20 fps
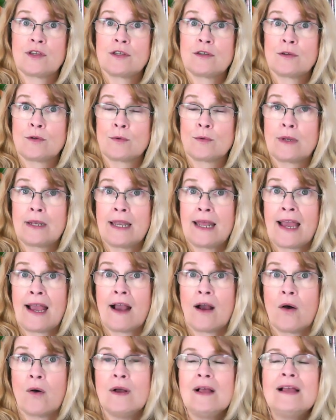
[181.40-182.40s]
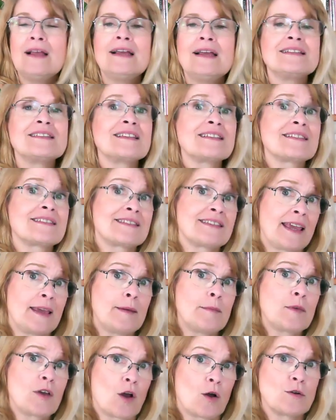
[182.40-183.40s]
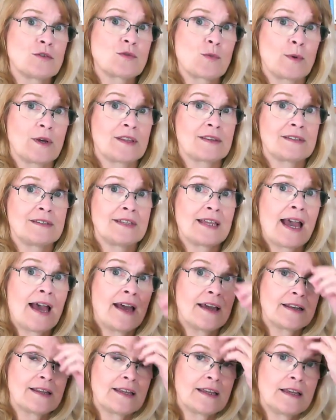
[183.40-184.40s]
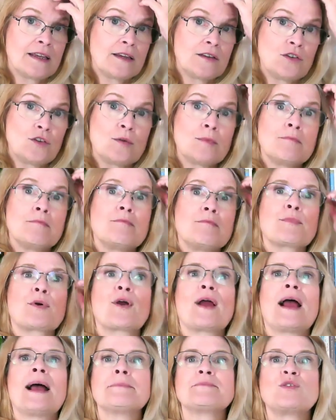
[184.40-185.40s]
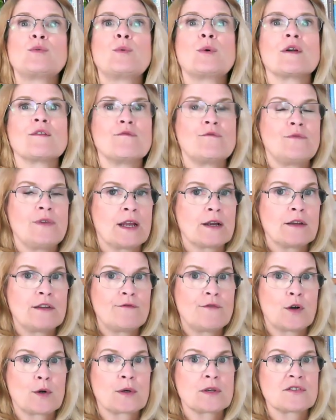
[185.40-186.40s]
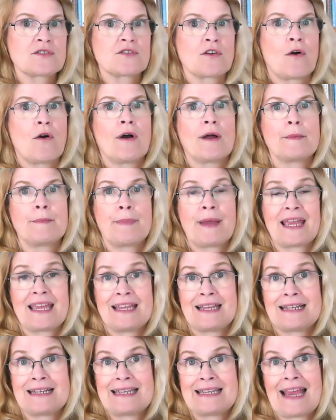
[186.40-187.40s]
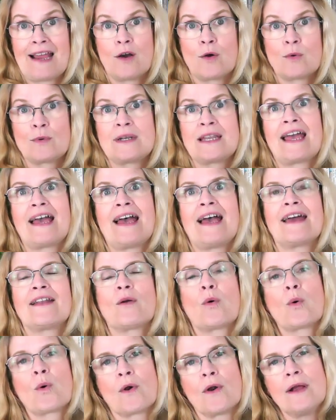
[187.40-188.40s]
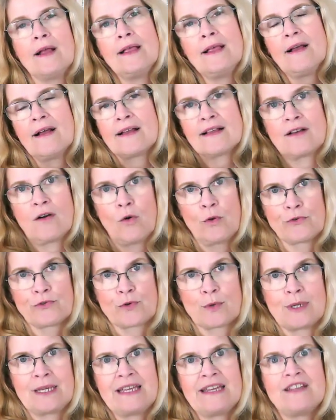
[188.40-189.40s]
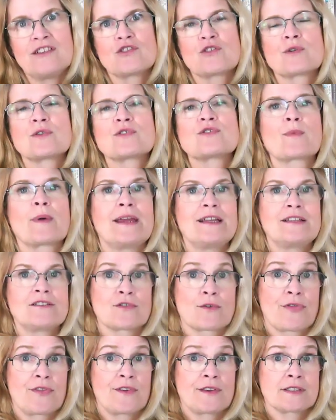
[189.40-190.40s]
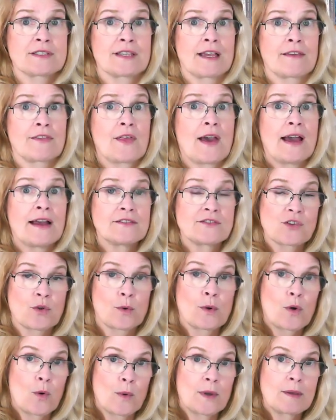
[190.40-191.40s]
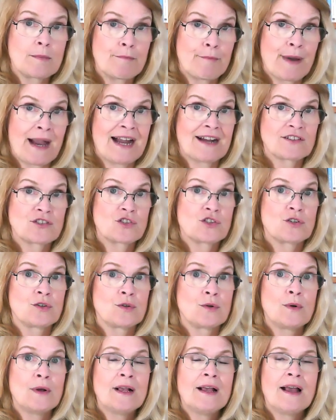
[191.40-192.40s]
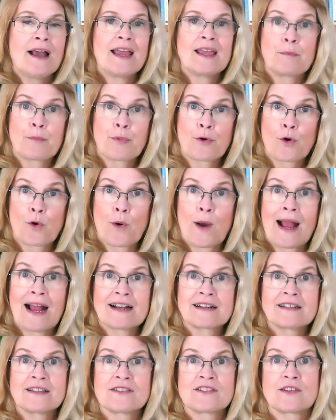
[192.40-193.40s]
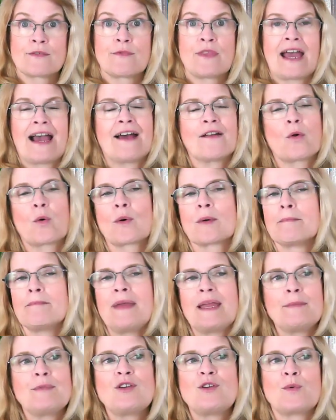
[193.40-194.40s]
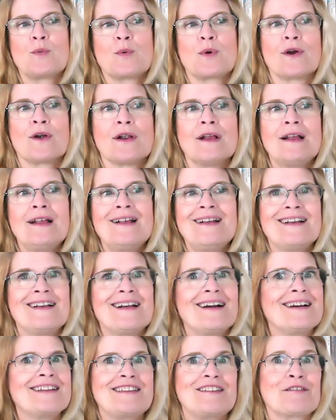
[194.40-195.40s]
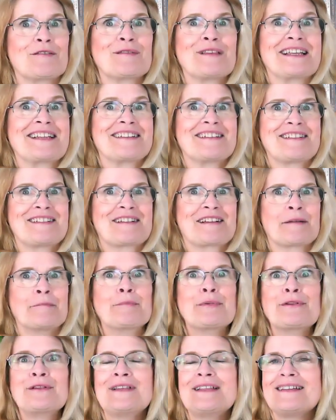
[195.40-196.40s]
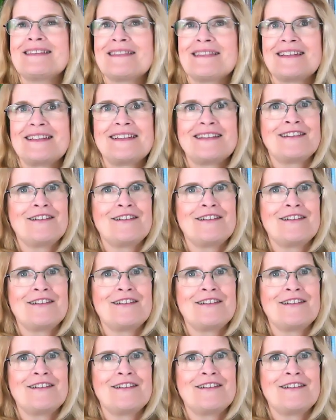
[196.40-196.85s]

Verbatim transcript: you now. The same goes with debt. Perhaps you were very focused on paying down debt or altering interest rates or things like that. So going back to a practice of that, or maybe you were, you know, like completely,